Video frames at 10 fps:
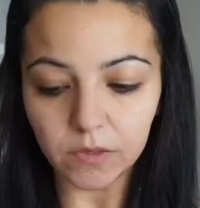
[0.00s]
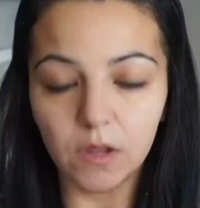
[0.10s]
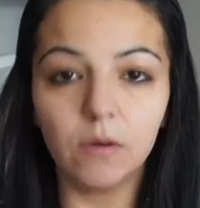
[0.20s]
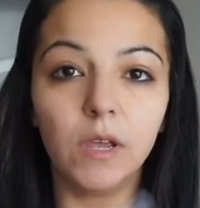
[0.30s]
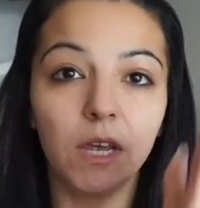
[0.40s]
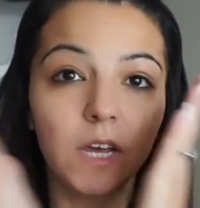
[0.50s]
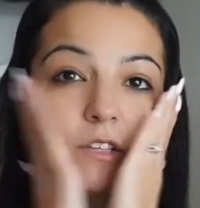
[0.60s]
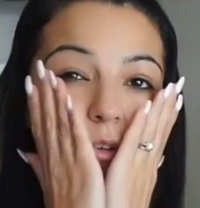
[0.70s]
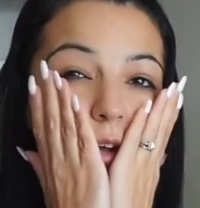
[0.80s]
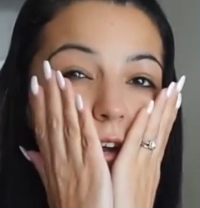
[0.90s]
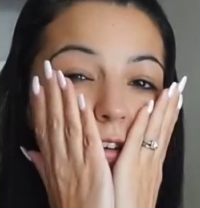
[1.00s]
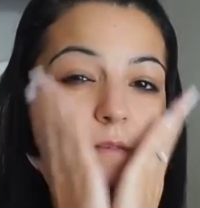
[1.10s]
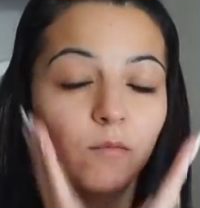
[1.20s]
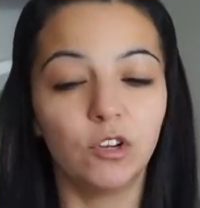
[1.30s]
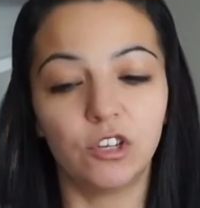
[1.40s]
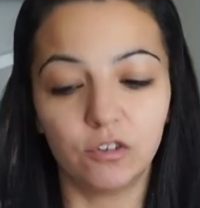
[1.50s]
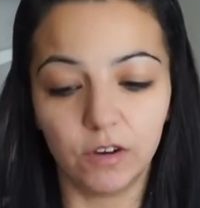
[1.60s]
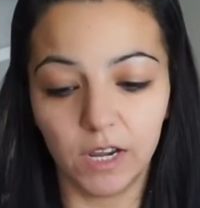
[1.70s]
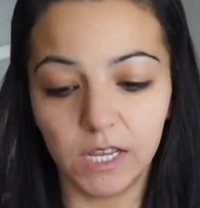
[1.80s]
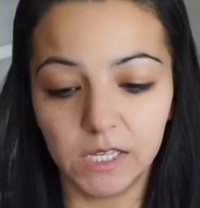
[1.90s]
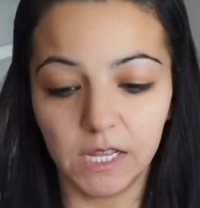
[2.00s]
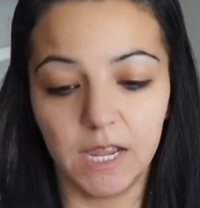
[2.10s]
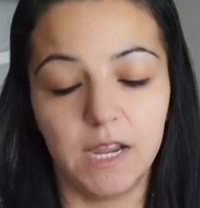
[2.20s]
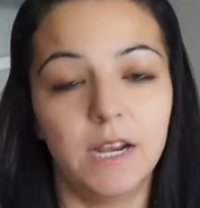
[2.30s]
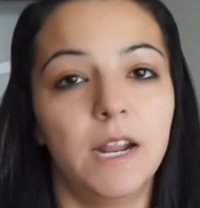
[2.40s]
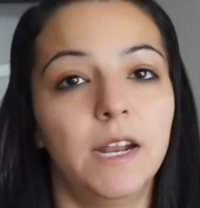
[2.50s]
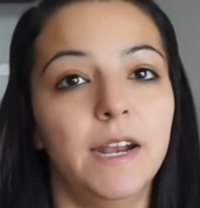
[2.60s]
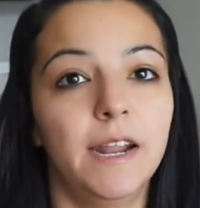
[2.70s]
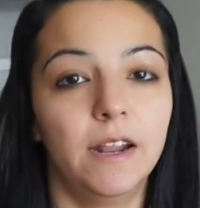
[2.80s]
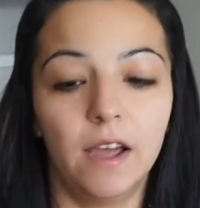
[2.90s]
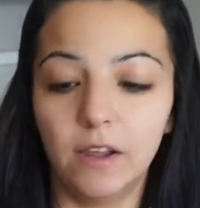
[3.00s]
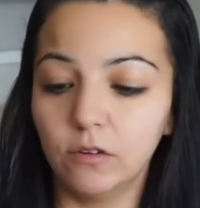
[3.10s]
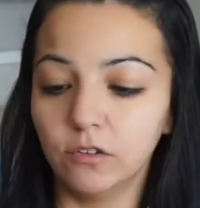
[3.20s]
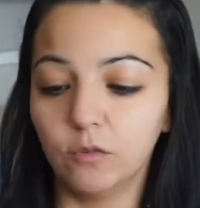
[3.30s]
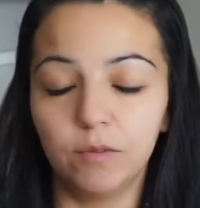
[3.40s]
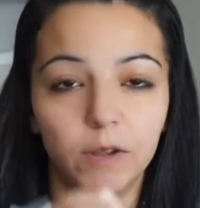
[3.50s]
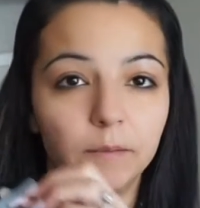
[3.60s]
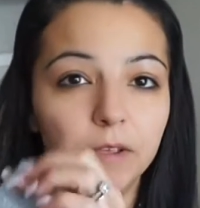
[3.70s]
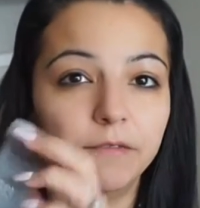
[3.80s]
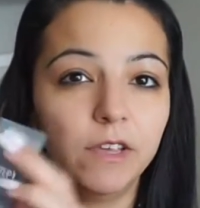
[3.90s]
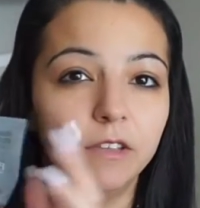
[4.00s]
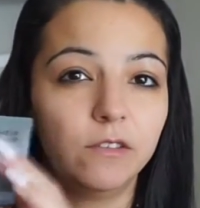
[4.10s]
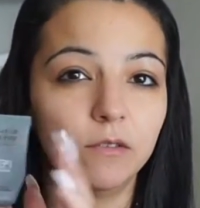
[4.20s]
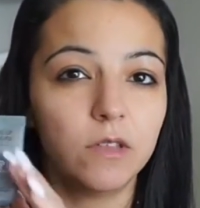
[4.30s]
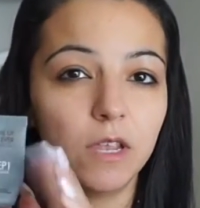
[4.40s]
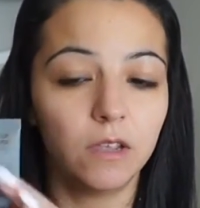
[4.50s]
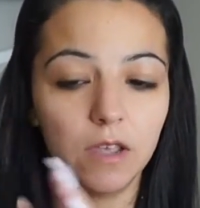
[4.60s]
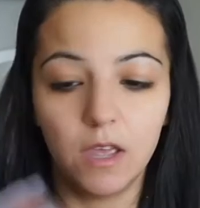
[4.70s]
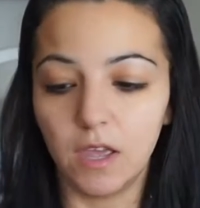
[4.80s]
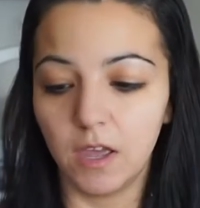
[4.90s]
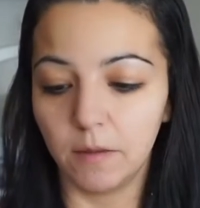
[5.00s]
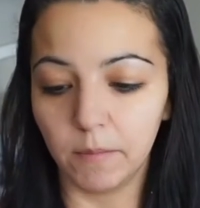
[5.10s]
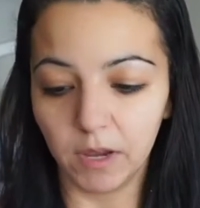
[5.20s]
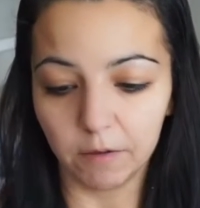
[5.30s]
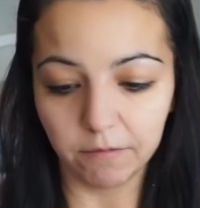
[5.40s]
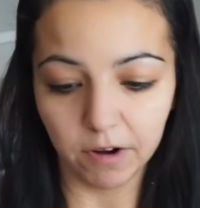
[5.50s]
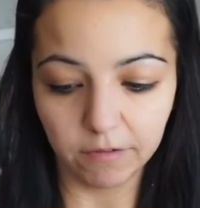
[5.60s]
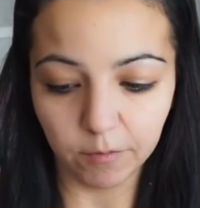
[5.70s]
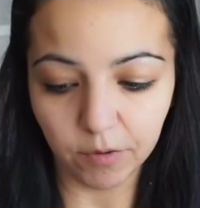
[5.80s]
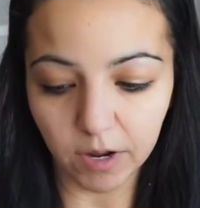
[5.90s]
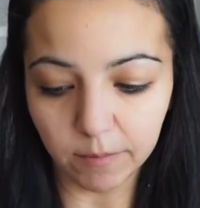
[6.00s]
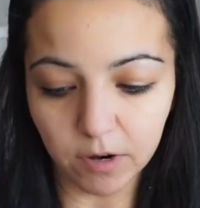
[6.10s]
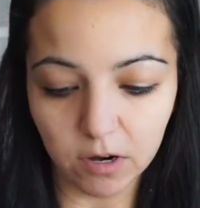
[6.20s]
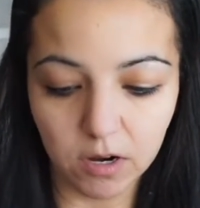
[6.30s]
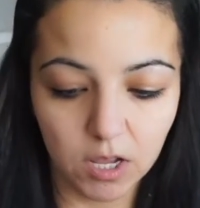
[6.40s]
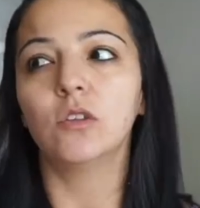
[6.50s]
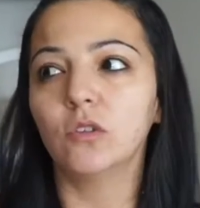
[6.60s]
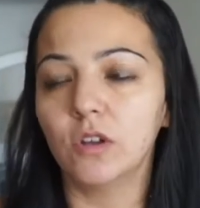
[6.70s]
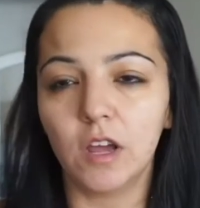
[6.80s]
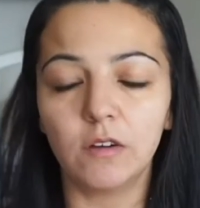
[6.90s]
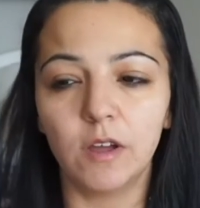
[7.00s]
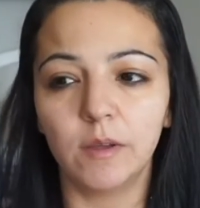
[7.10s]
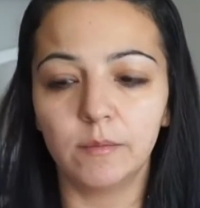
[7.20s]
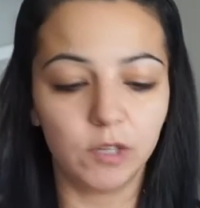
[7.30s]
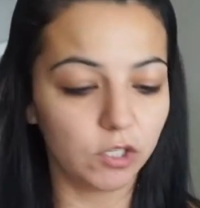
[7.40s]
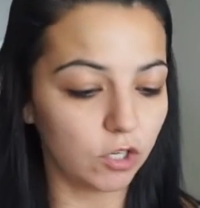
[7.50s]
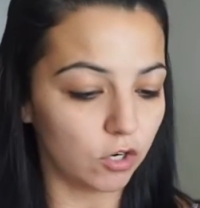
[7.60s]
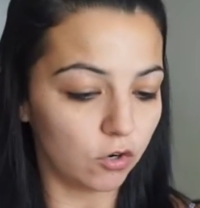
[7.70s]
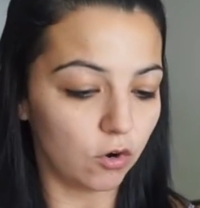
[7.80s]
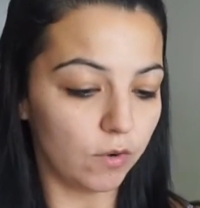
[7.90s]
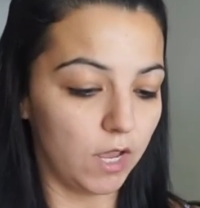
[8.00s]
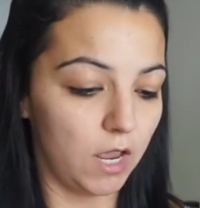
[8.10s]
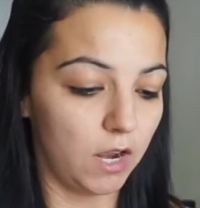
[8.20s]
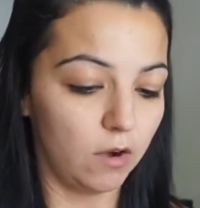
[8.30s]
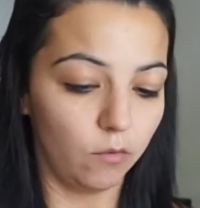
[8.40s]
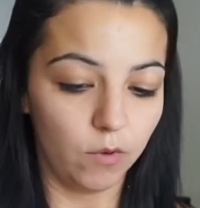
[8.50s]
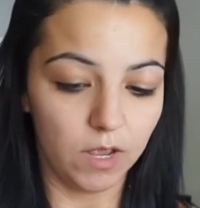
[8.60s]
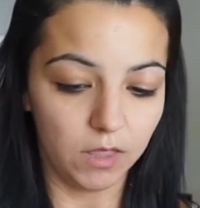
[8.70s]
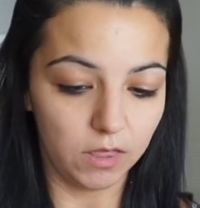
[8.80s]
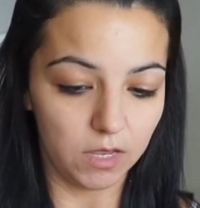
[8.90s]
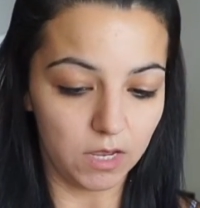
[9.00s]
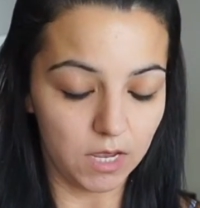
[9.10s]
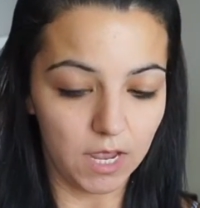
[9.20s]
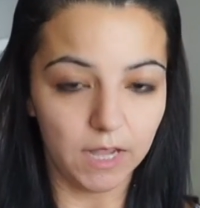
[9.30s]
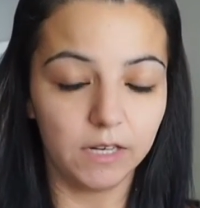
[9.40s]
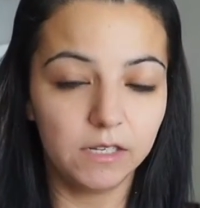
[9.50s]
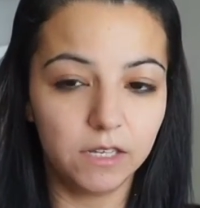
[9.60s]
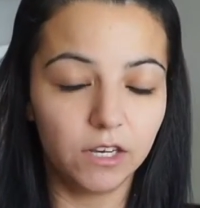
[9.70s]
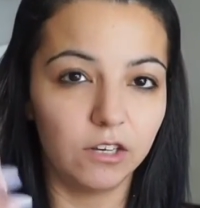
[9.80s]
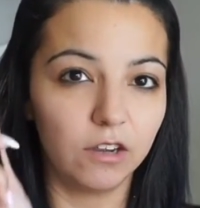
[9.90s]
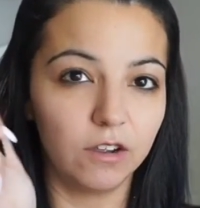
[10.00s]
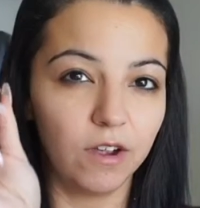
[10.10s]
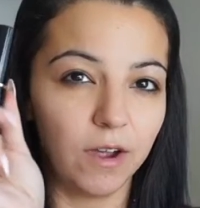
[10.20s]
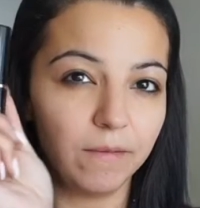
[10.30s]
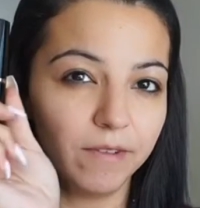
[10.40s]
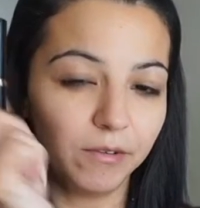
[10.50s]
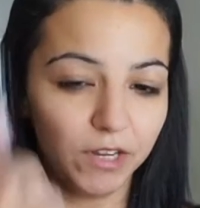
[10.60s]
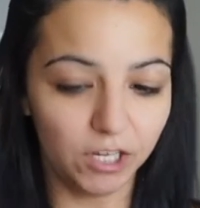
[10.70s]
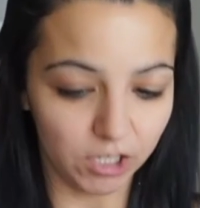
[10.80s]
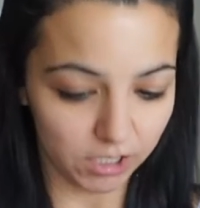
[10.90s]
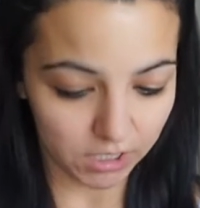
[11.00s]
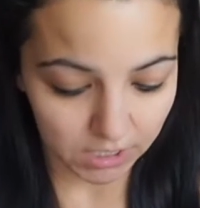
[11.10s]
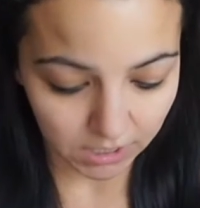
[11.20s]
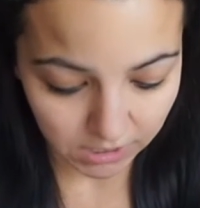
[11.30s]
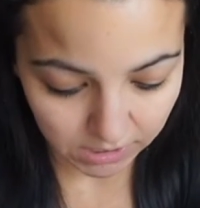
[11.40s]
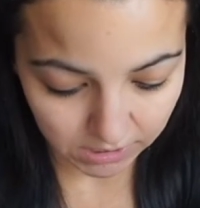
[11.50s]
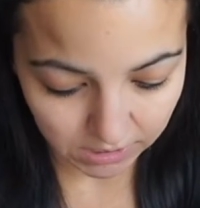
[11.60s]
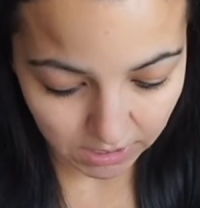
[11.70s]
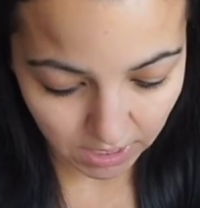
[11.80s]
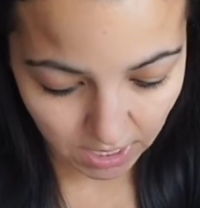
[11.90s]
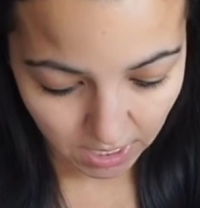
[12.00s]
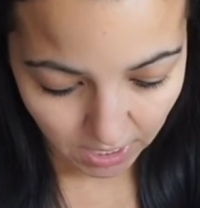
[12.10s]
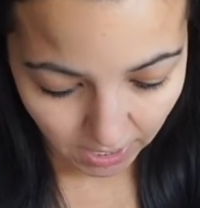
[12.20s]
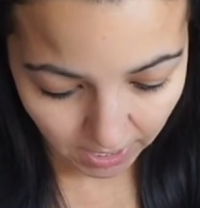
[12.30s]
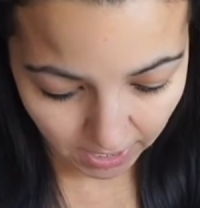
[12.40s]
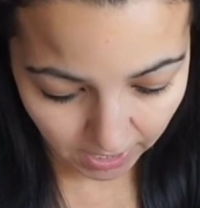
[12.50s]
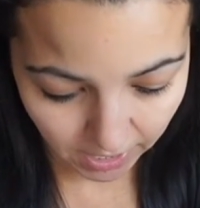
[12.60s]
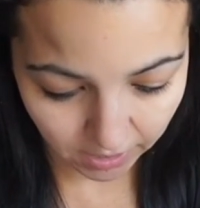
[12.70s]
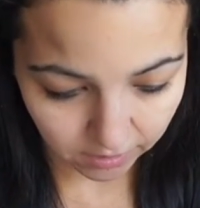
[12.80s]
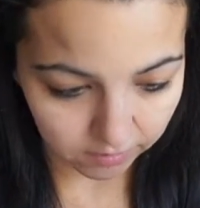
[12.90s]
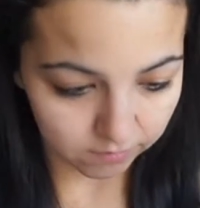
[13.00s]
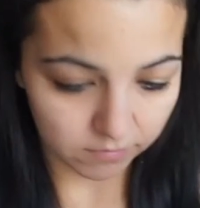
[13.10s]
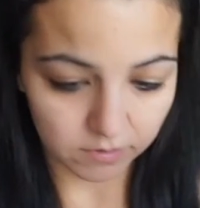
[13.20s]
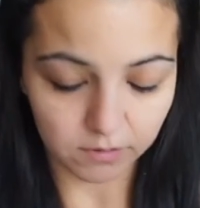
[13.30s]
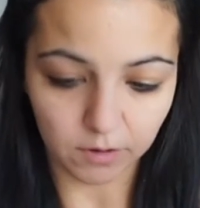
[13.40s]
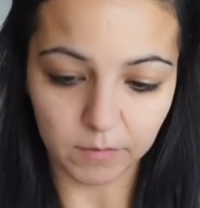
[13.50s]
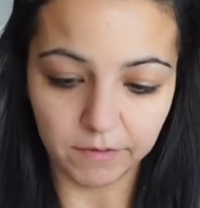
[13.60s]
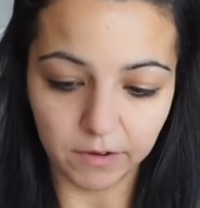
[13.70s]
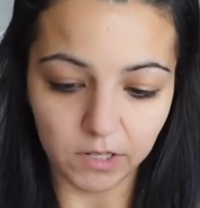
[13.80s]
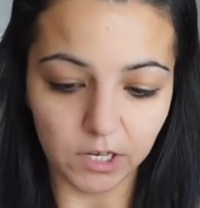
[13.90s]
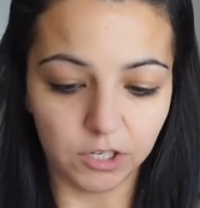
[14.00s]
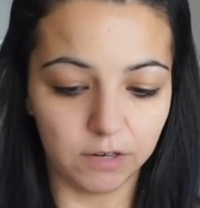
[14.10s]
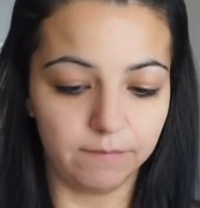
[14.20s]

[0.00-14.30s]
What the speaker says: Okay guys, so I already moisturized and I also primed my face using Makeup Forever primer. So now I'm just gonna go in with the Anastasia foundation sticks and start my foundation.